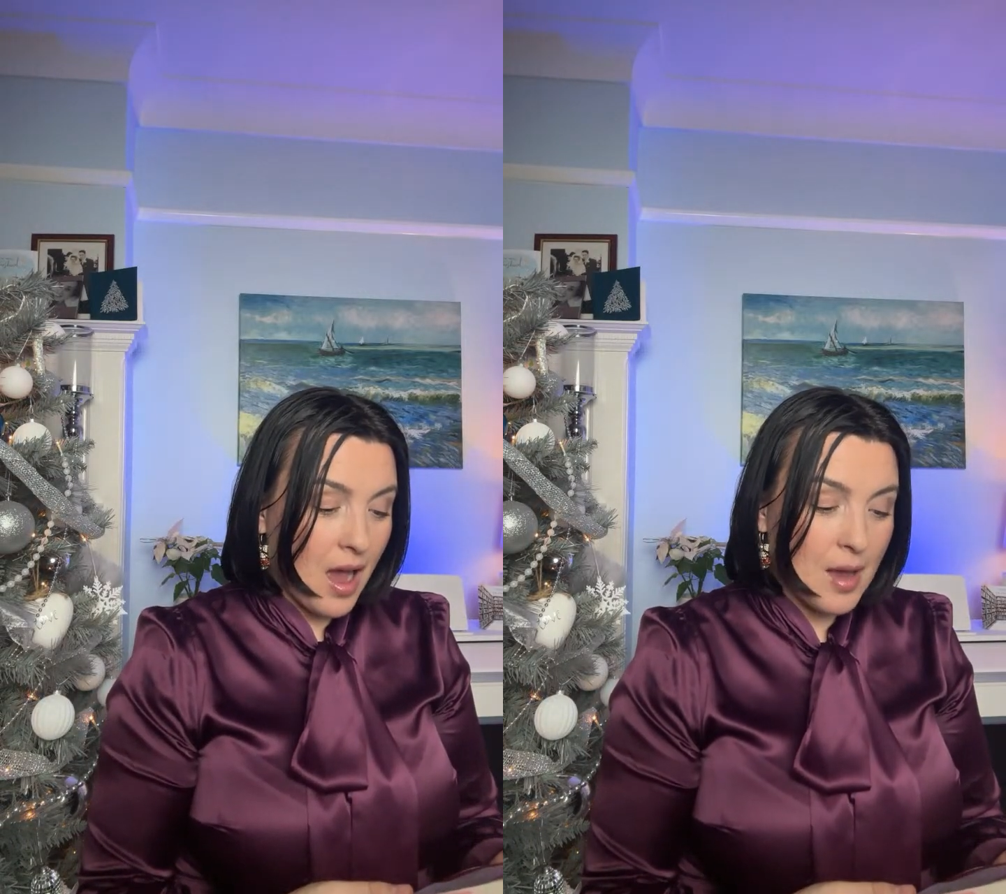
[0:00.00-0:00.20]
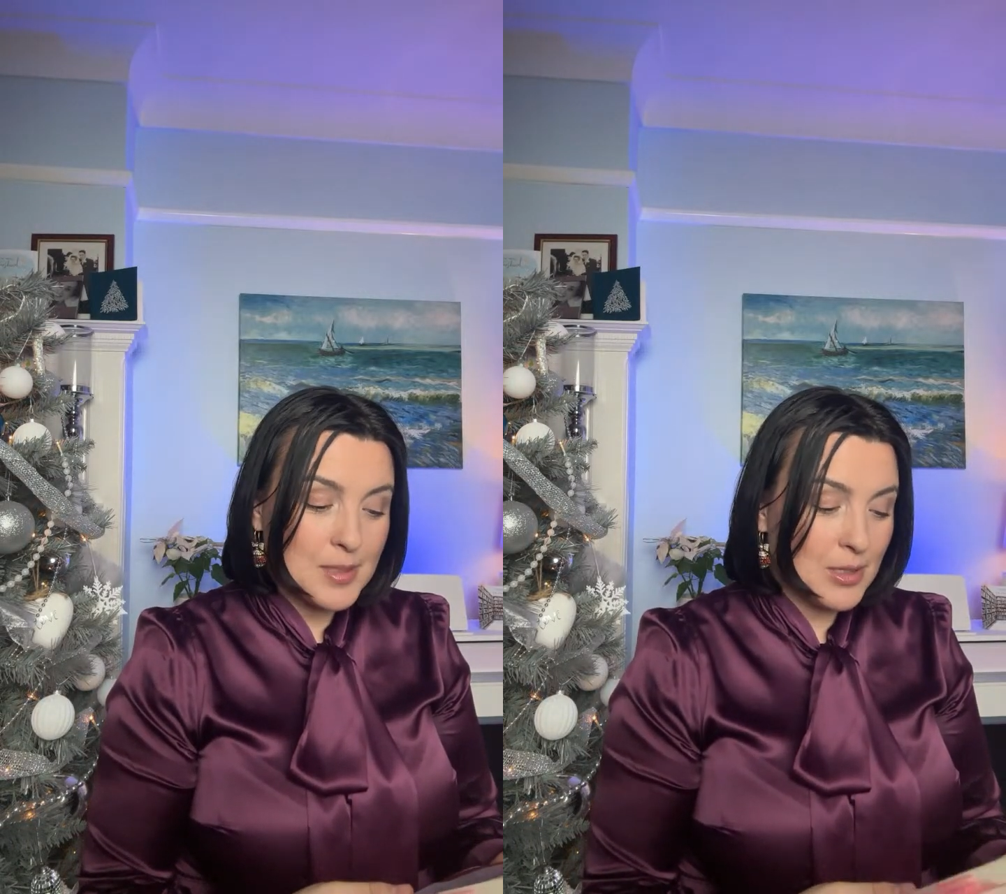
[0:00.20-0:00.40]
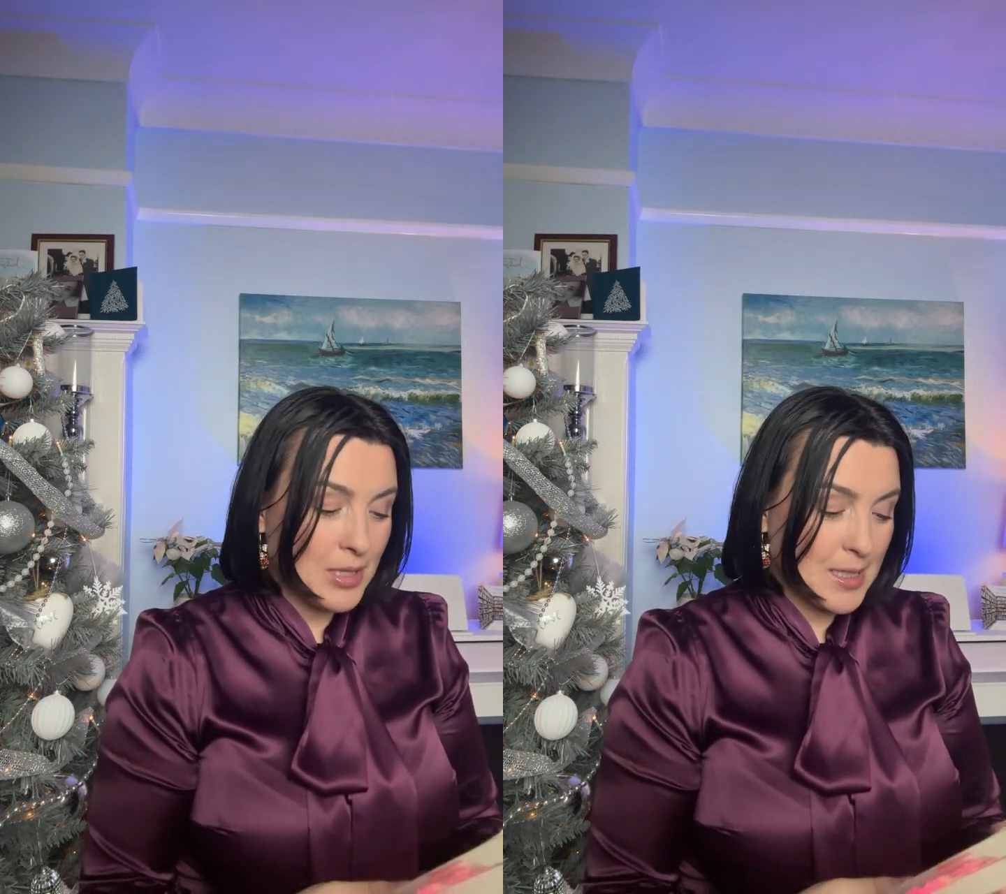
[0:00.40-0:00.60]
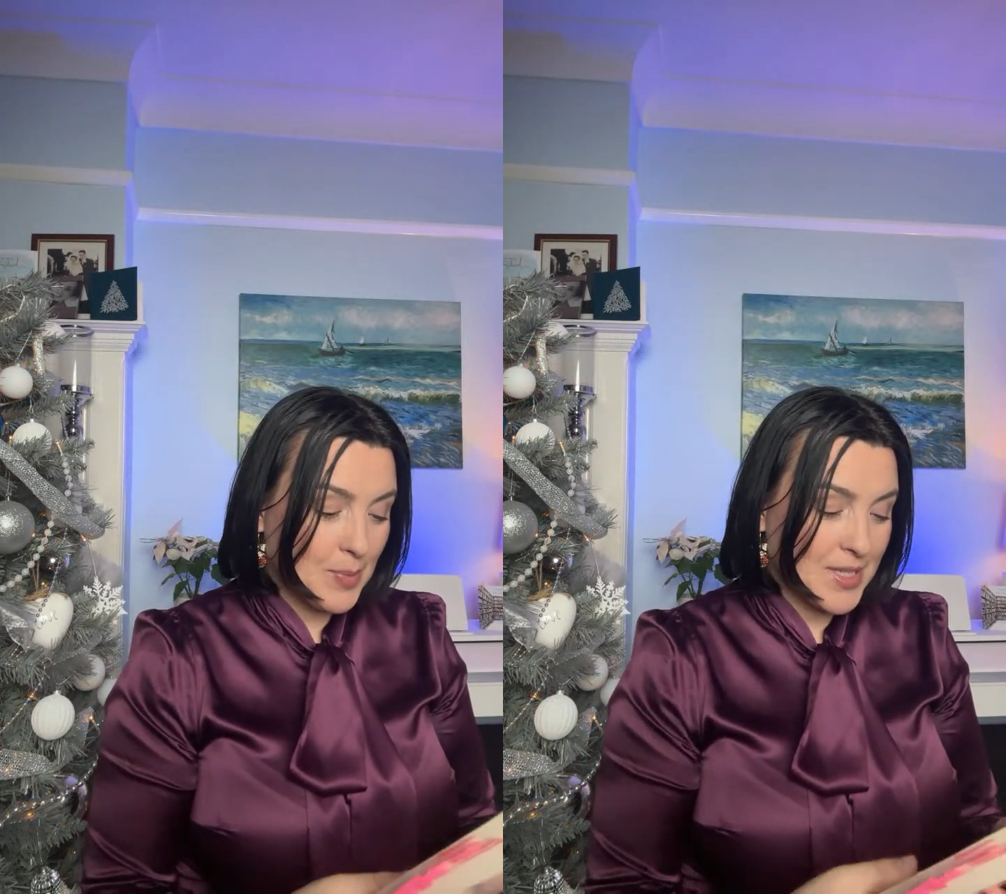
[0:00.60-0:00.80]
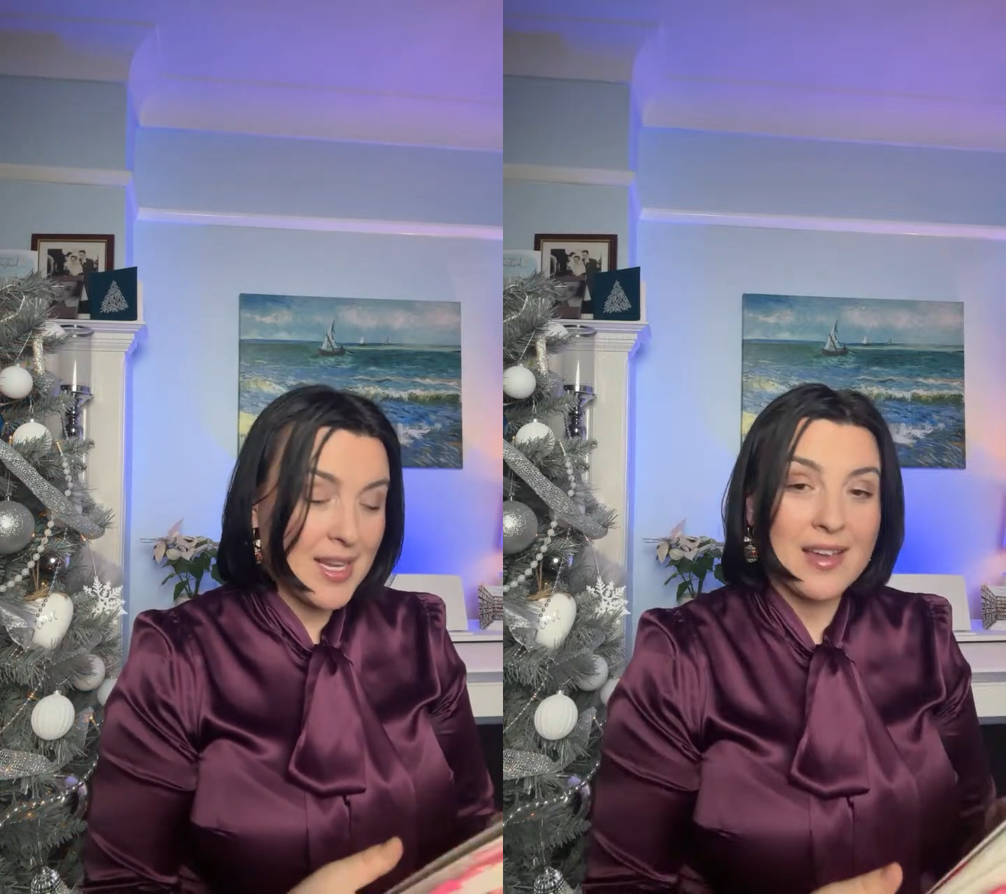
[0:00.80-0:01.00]
absolutely
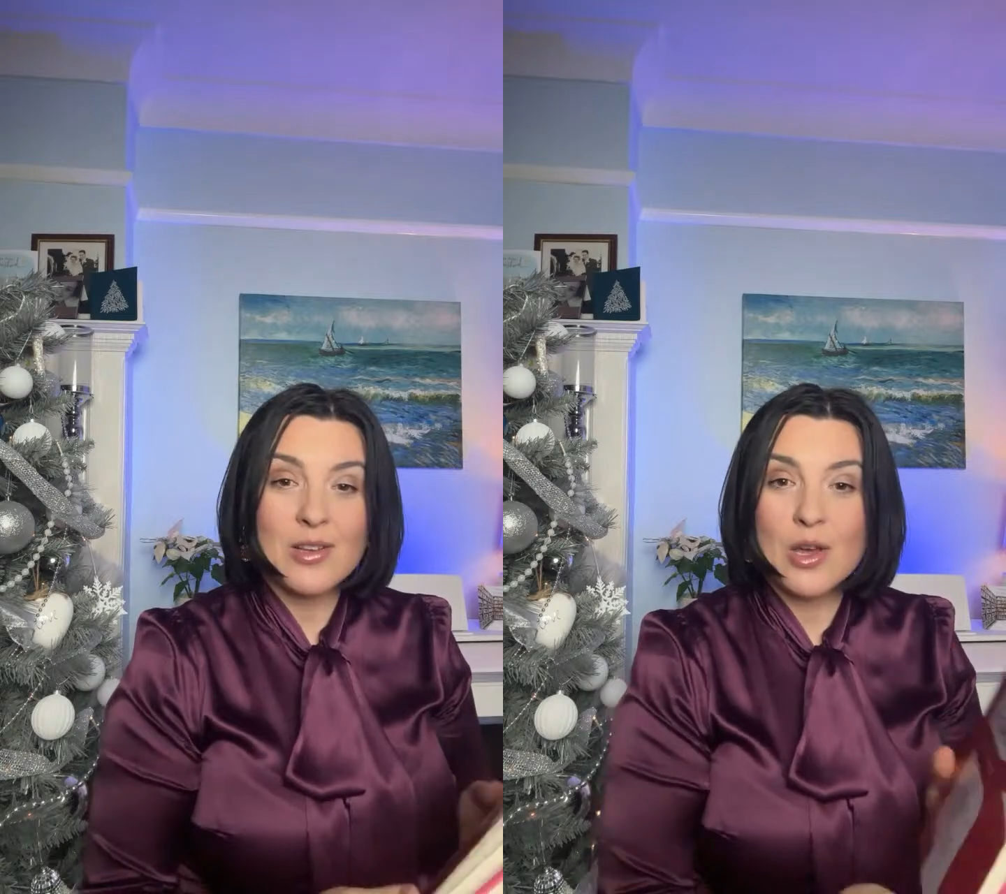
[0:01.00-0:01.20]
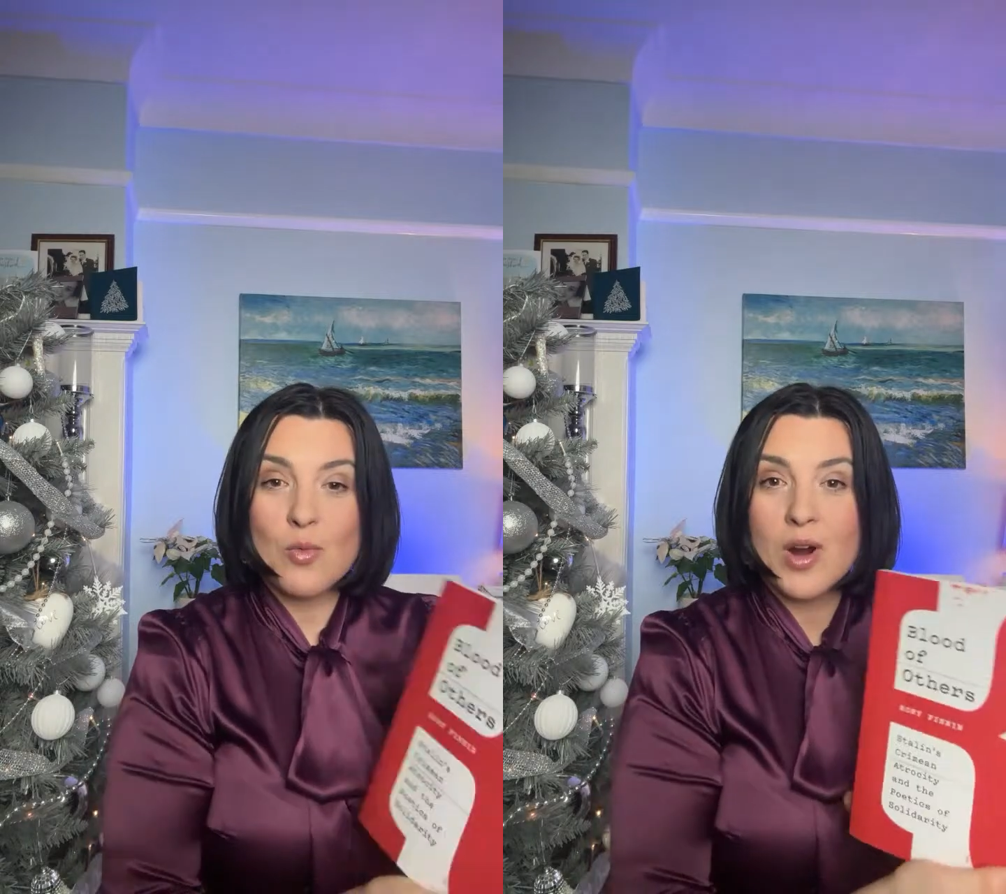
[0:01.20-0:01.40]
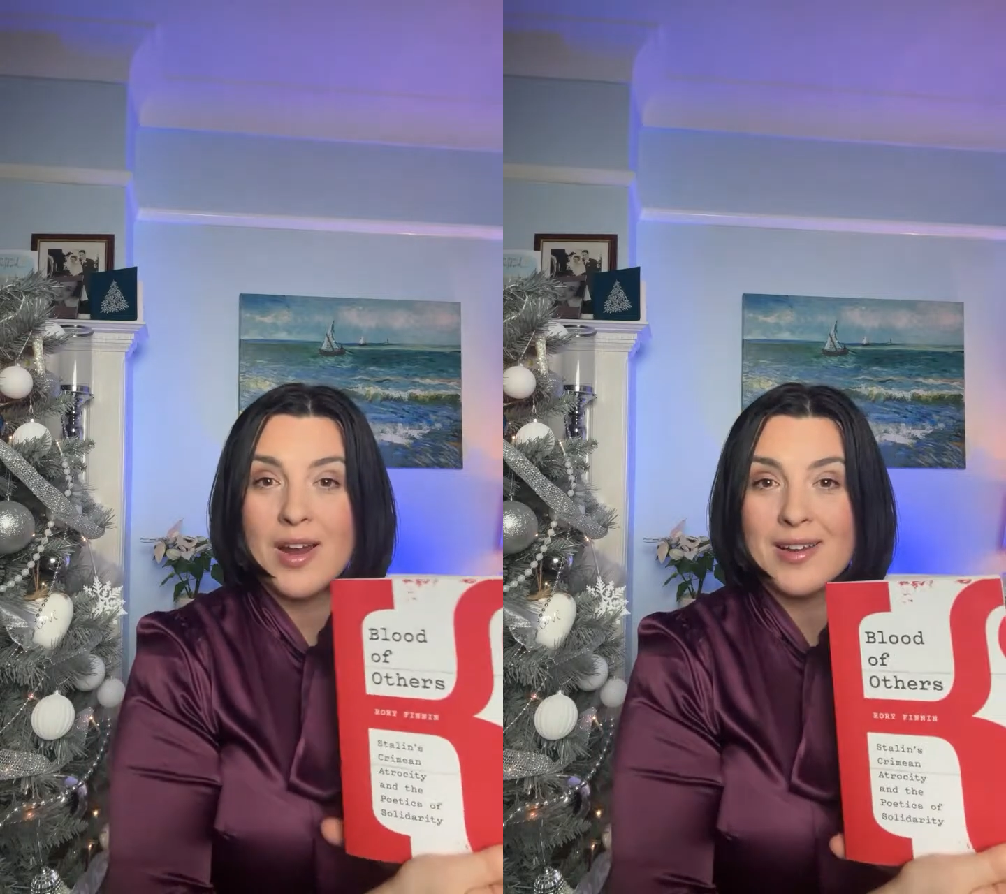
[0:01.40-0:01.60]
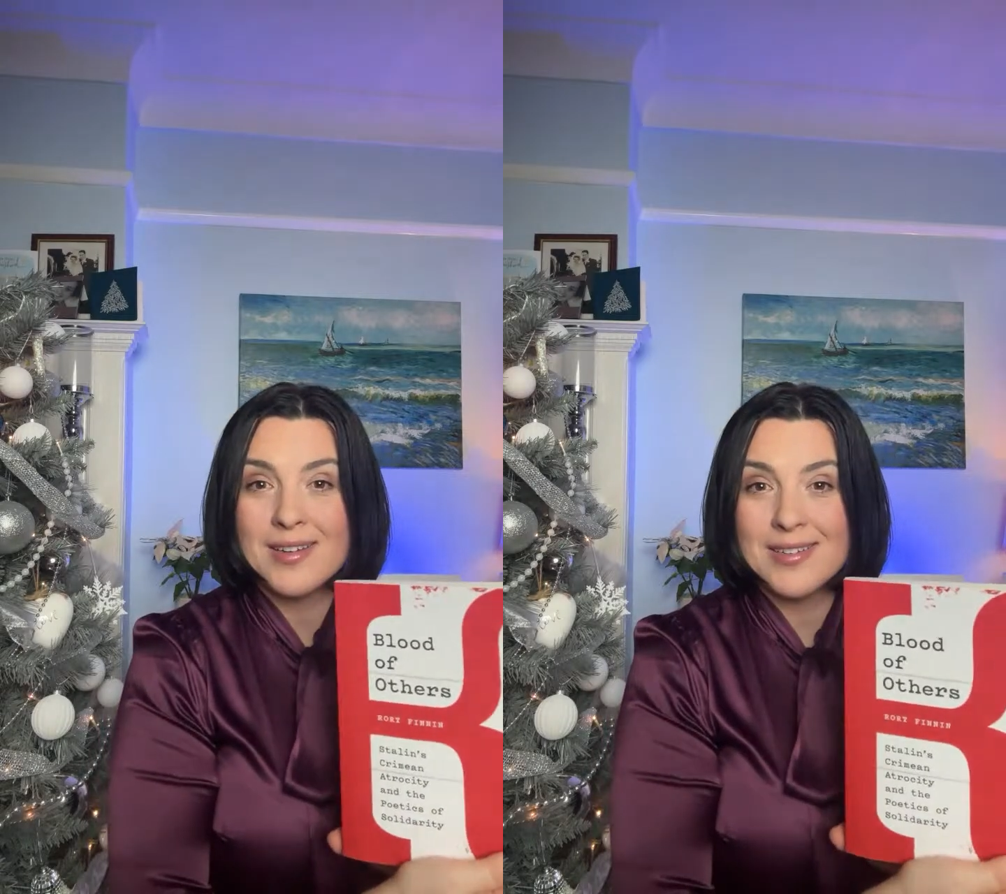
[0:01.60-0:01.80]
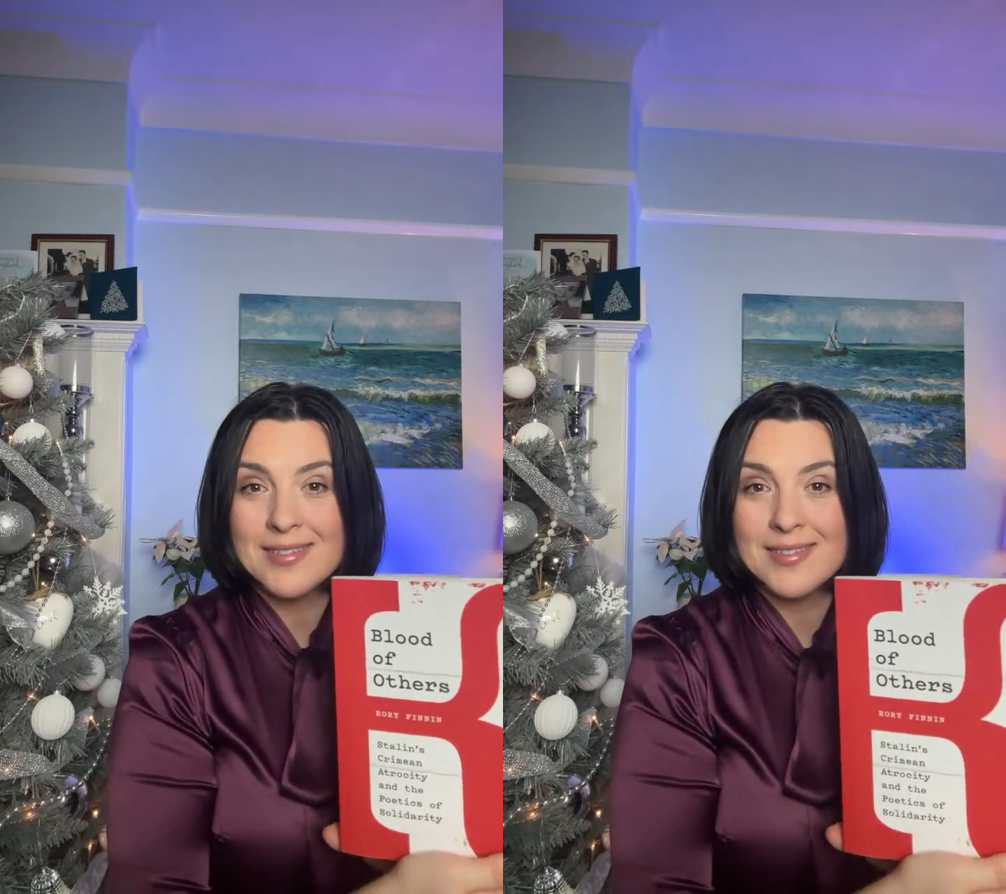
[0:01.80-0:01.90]
spectacular work